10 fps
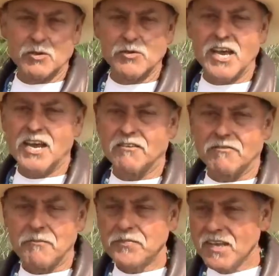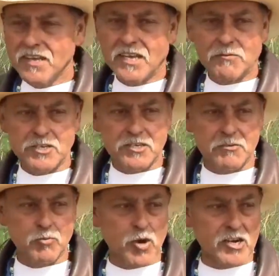of what we have, and we need to
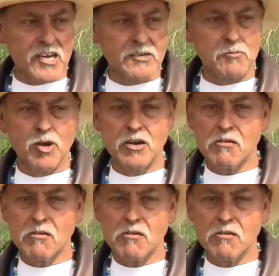work on it more.